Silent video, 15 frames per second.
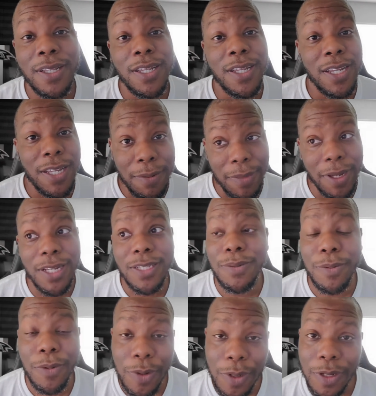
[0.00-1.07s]
he made some
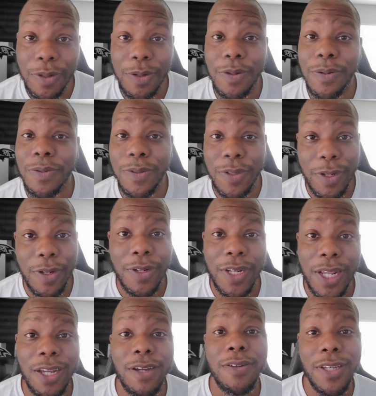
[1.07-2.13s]
critical third
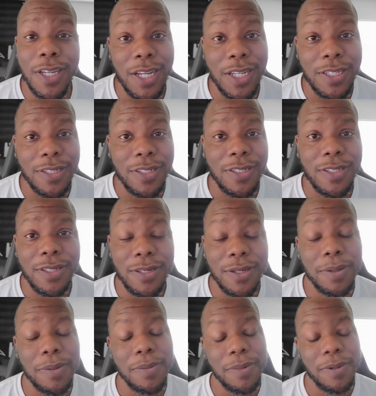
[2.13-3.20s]
down catches.
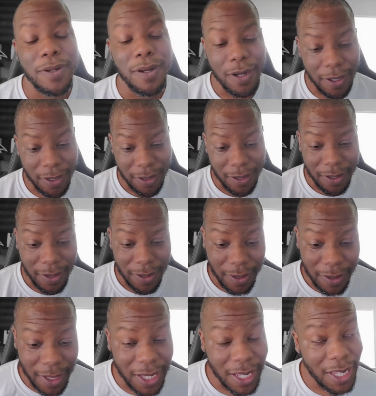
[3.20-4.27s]

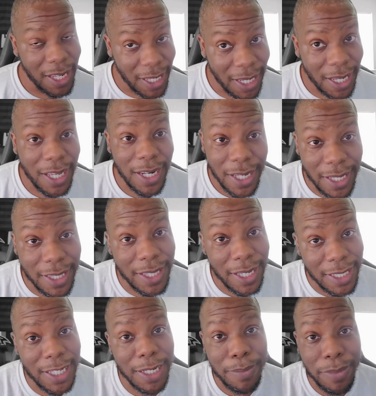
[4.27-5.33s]
And he can get that
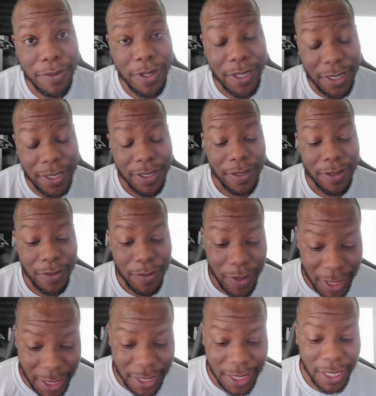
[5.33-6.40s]
separation when
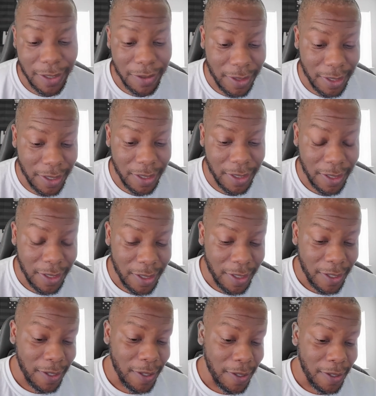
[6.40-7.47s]
he's healthy.
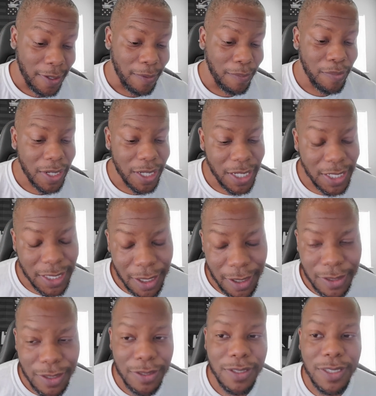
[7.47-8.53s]
But he's
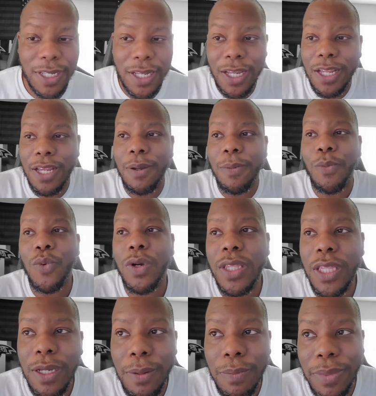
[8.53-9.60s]
also said, with
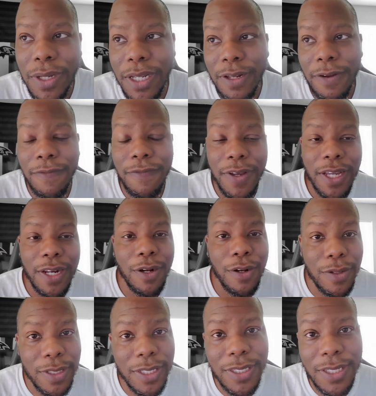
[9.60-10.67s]
him being a vet
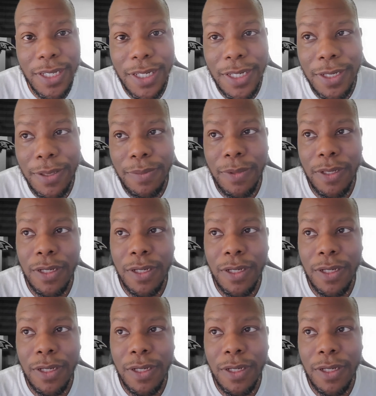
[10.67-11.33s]
on the team,